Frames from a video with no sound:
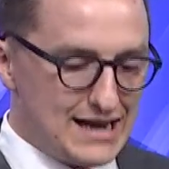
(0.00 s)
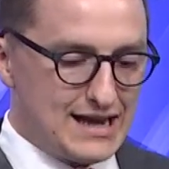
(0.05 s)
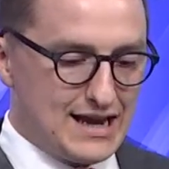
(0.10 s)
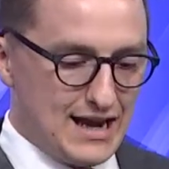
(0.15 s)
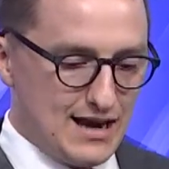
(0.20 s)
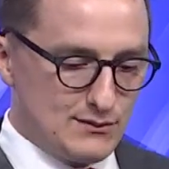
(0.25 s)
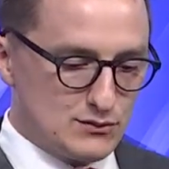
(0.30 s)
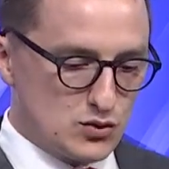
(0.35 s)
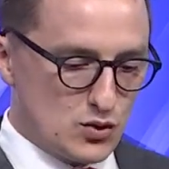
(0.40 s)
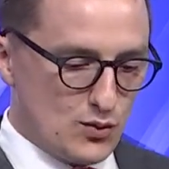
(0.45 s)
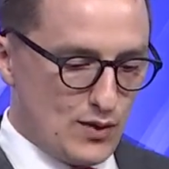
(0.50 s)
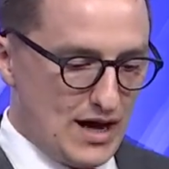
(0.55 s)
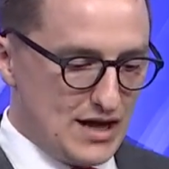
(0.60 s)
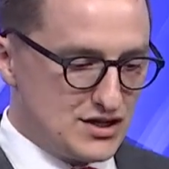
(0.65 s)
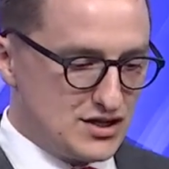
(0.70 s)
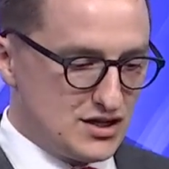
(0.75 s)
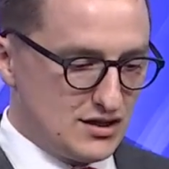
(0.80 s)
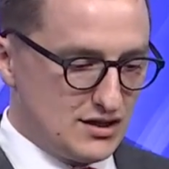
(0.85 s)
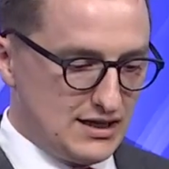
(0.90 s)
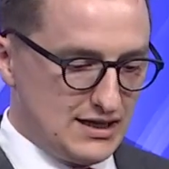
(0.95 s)
cams. We're
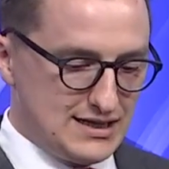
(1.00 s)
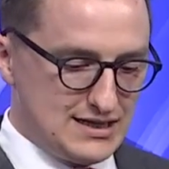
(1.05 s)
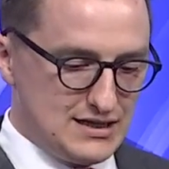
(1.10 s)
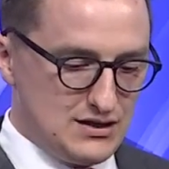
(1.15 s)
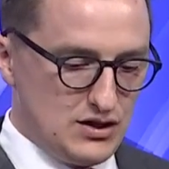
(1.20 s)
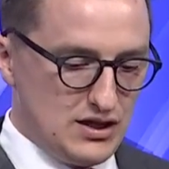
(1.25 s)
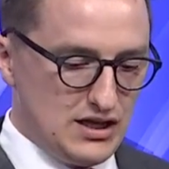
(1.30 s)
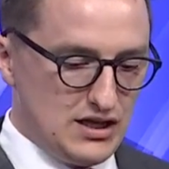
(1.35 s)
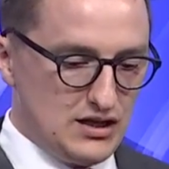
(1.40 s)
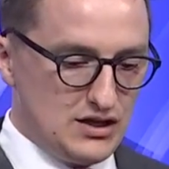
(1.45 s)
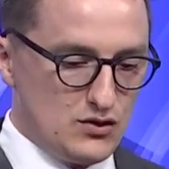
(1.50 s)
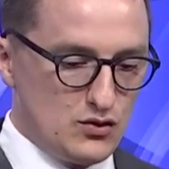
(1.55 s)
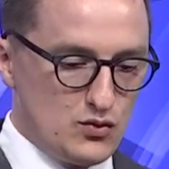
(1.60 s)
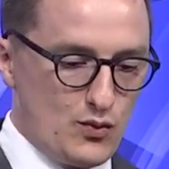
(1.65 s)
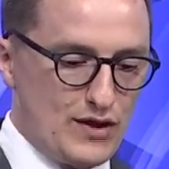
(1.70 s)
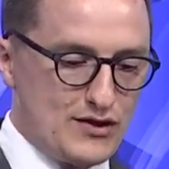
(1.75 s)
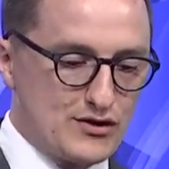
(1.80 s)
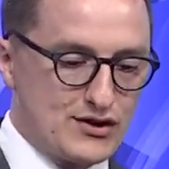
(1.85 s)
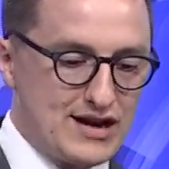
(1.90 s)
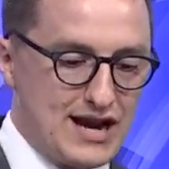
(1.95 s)
watching the
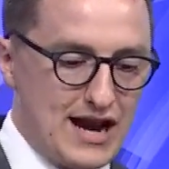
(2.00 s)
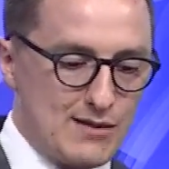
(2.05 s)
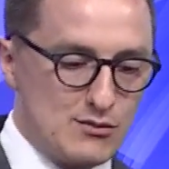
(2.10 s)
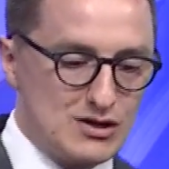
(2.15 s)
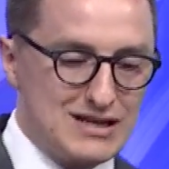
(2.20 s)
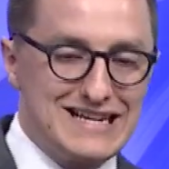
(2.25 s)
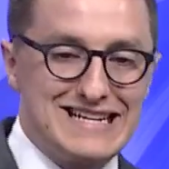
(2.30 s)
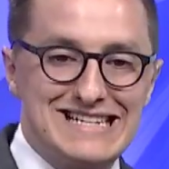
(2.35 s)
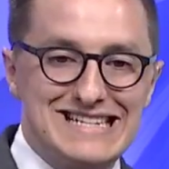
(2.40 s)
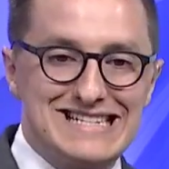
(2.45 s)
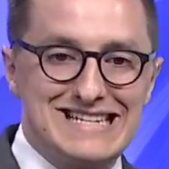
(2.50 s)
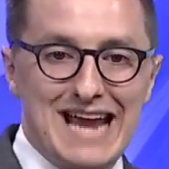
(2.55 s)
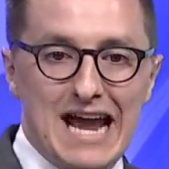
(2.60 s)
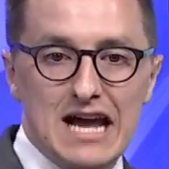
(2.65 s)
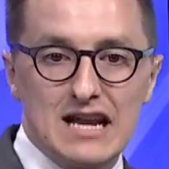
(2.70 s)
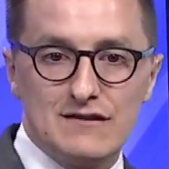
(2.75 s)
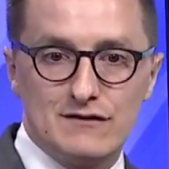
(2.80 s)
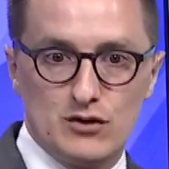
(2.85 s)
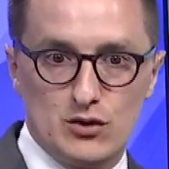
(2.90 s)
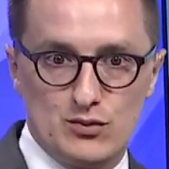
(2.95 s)
weather camera in
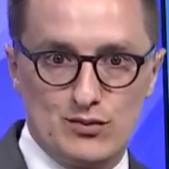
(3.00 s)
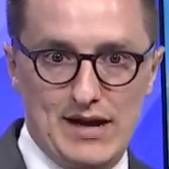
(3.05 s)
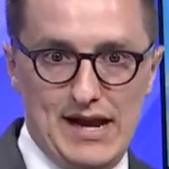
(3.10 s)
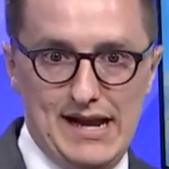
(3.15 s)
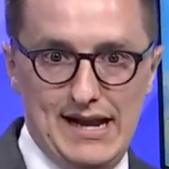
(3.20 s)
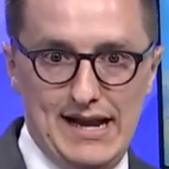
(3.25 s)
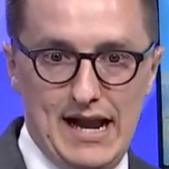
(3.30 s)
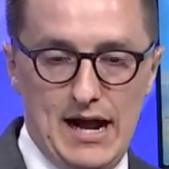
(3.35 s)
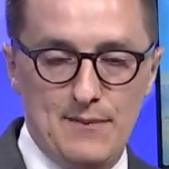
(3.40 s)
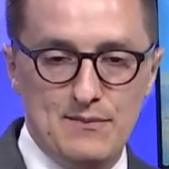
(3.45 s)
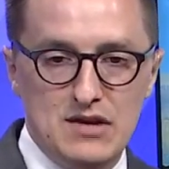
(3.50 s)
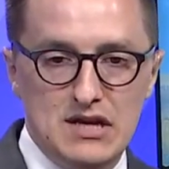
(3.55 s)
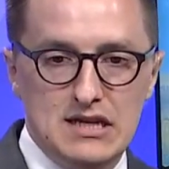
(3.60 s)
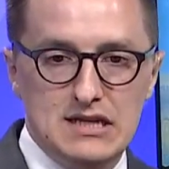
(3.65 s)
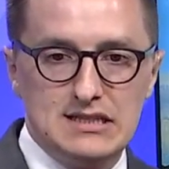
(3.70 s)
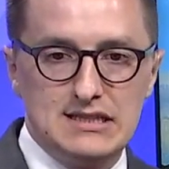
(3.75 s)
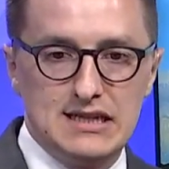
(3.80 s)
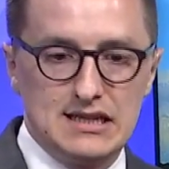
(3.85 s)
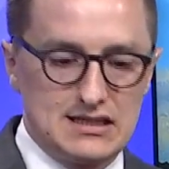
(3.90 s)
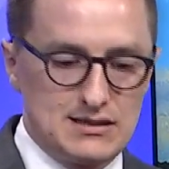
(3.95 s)
Danville right now,
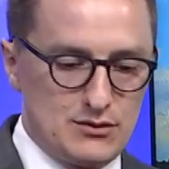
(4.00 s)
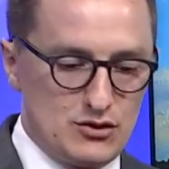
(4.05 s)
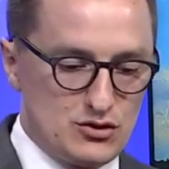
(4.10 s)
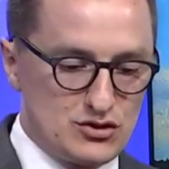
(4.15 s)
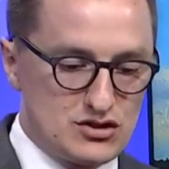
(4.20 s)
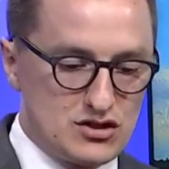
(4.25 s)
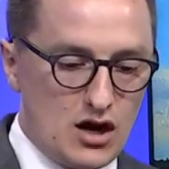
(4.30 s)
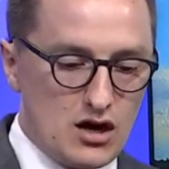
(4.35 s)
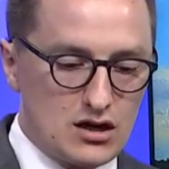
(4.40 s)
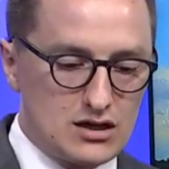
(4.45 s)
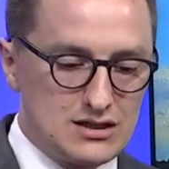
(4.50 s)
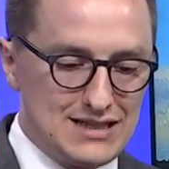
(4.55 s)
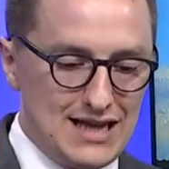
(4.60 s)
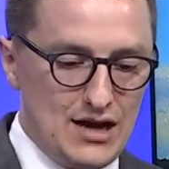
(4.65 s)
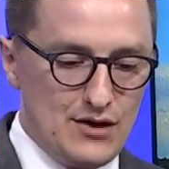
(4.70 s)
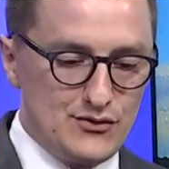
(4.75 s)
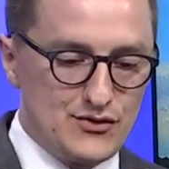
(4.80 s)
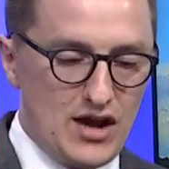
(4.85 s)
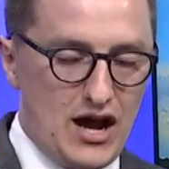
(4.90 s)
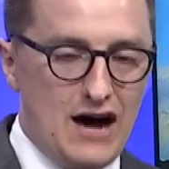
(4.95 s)
seeing some of those dark
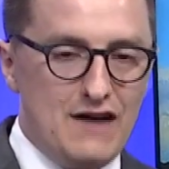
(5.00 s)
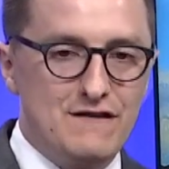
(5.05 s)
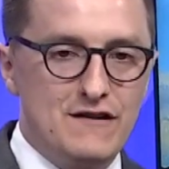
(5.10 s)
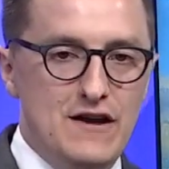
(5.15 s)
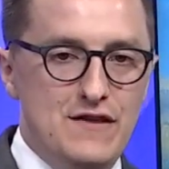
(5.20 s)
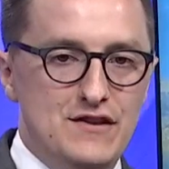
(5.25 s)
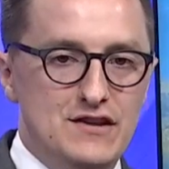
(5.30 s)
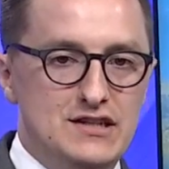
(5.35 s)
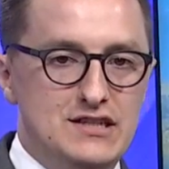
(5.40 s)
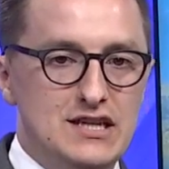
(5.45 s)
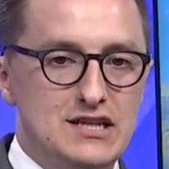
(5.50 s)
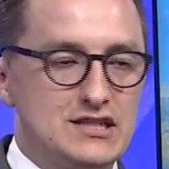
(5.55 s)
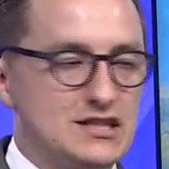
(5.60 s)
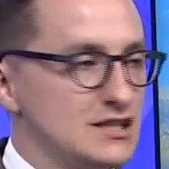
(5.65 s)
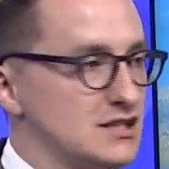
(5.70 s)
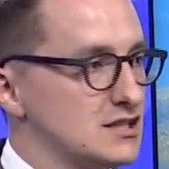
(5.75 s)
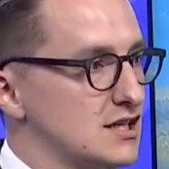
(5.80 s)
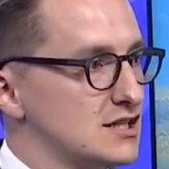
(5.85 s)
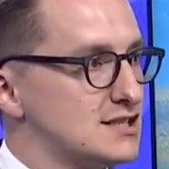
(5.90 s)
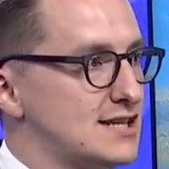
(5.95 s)
clouds off in the
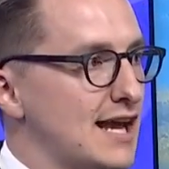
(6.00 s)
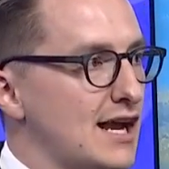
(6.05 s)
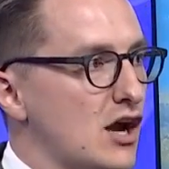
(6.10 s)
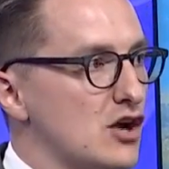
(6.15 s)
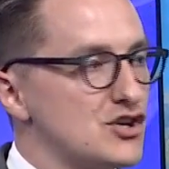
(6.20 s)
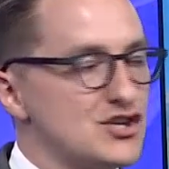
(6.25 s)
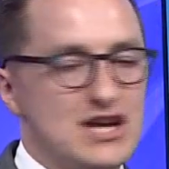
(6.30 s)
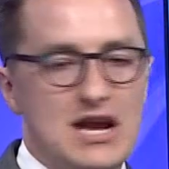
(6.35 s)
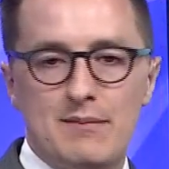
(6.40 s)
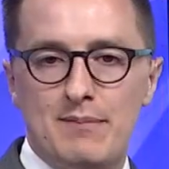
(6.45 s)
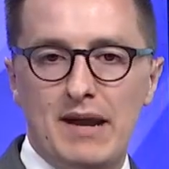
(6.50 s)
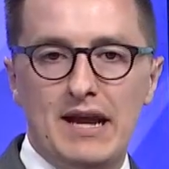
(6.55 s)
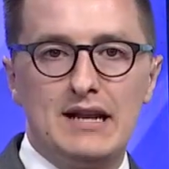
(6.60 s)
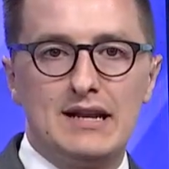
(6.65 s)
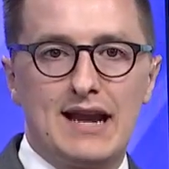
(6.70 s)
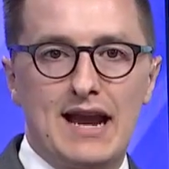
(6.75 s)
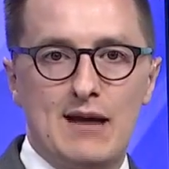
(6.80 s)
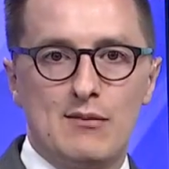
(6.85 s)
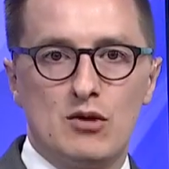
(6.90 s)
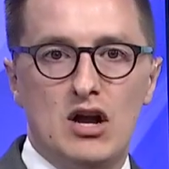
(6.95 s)
distance. Let's take our Champaign
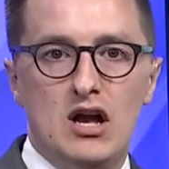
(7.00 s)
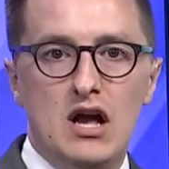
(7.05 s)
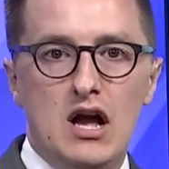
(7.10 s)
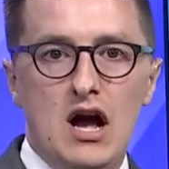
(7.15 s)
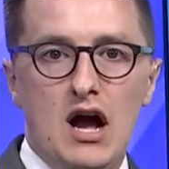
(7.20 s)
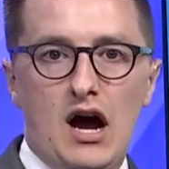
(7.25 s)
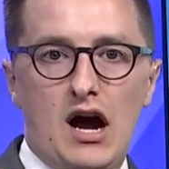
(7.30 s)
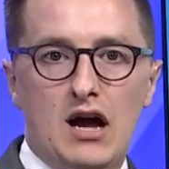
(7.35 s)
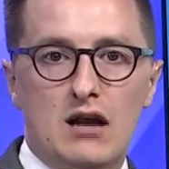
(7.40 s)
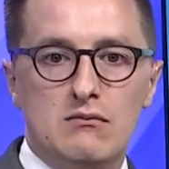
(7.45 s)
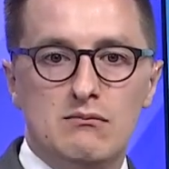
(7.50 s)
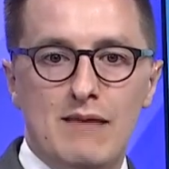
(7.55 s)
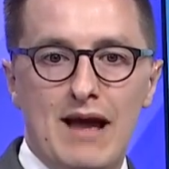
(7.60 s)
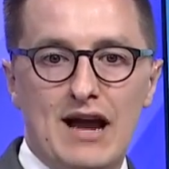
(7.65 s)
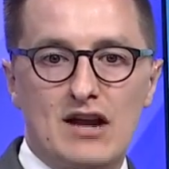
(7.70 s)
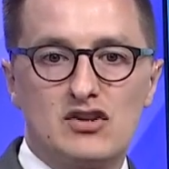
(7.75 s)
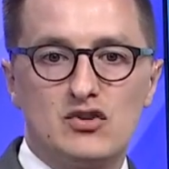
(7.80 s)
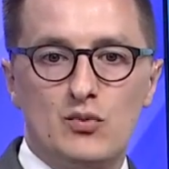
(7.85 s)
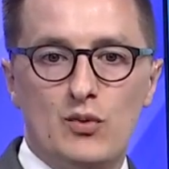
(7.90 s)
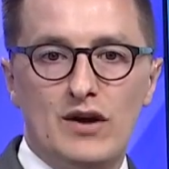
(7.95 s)
camera on
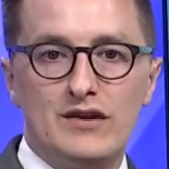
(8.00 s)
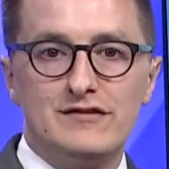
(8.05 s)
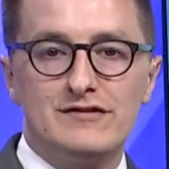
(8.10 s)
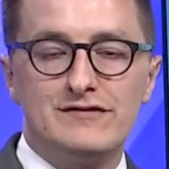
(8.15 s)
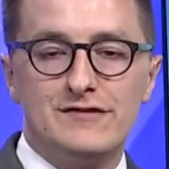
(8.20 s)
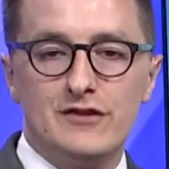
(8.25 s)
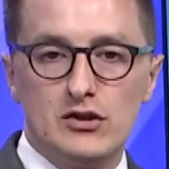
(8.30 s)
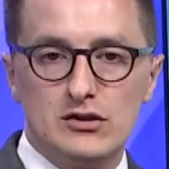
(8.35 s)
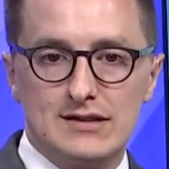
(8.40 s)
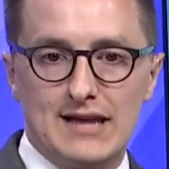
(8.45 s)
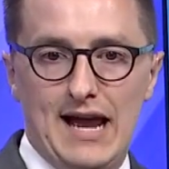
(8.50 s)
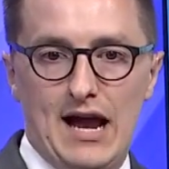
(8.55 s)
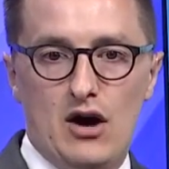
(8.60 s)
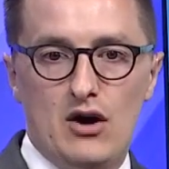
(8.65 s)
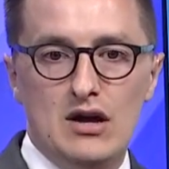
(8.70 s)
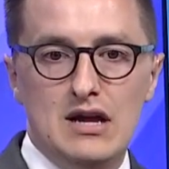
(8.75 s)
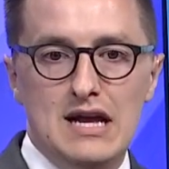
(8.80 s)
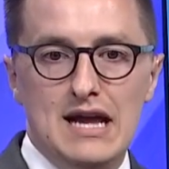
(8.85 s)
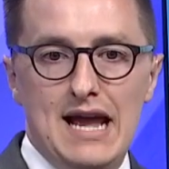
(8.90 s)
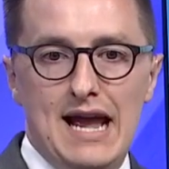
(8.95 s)
max one full
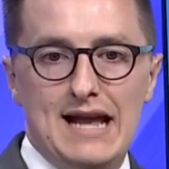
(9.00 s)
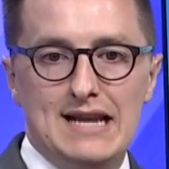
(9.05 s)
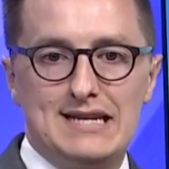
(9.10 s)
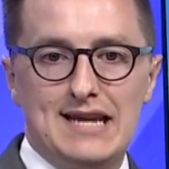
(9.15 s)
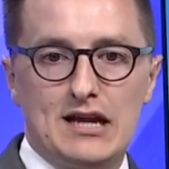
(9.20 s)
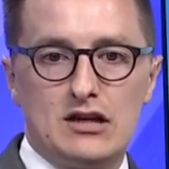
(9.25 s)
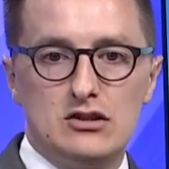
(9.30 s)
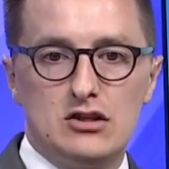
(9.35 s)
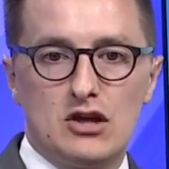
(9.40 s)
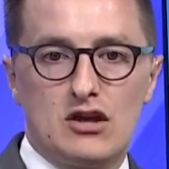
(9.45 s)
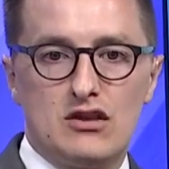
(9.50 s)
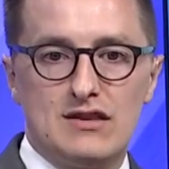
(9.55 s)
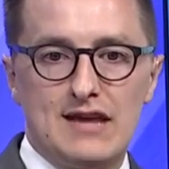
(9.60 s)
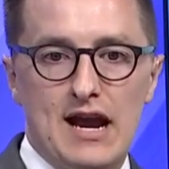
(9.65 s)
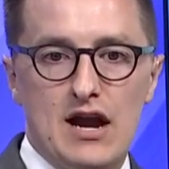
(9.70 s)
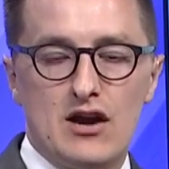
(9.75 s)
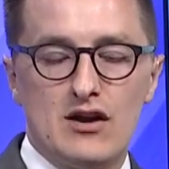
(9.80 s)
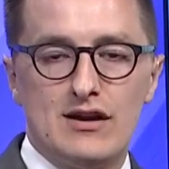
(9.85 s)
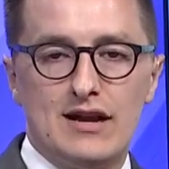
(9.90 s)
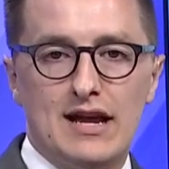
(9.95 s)
now and take a look
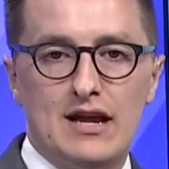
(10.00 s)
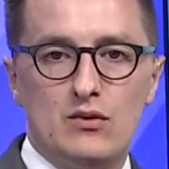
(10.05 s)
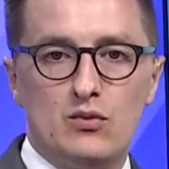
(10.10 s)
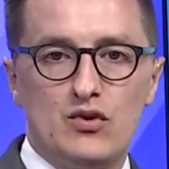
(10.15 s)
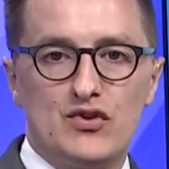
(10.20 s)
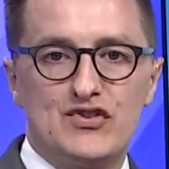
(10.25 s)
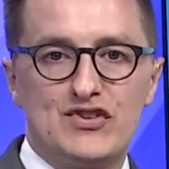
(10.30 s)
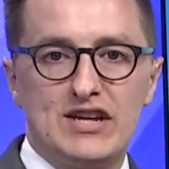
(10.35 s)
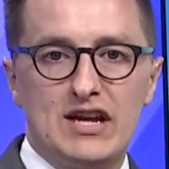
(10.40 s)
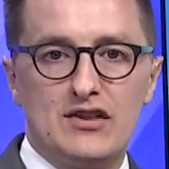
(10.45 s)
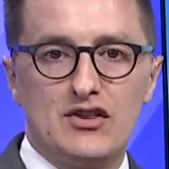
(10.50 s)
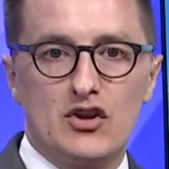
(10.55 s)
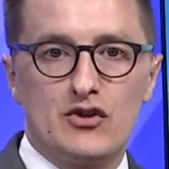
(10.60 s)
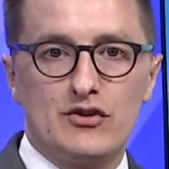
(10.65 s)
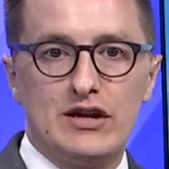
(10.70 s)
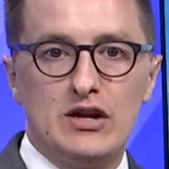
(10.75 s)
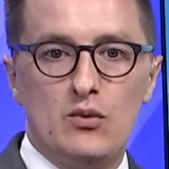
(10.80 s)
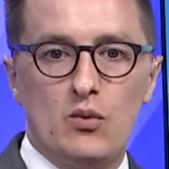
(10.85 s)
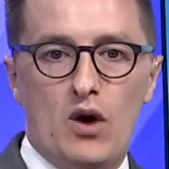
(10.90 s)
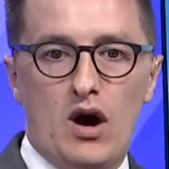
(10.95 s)
there, and we'll see on the
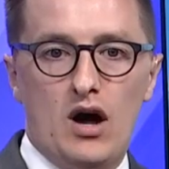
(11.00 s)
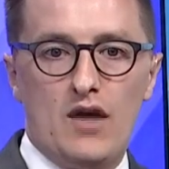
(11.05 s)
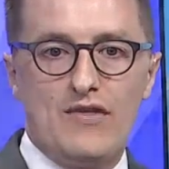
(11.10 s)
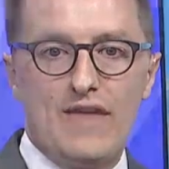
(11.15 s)
green wall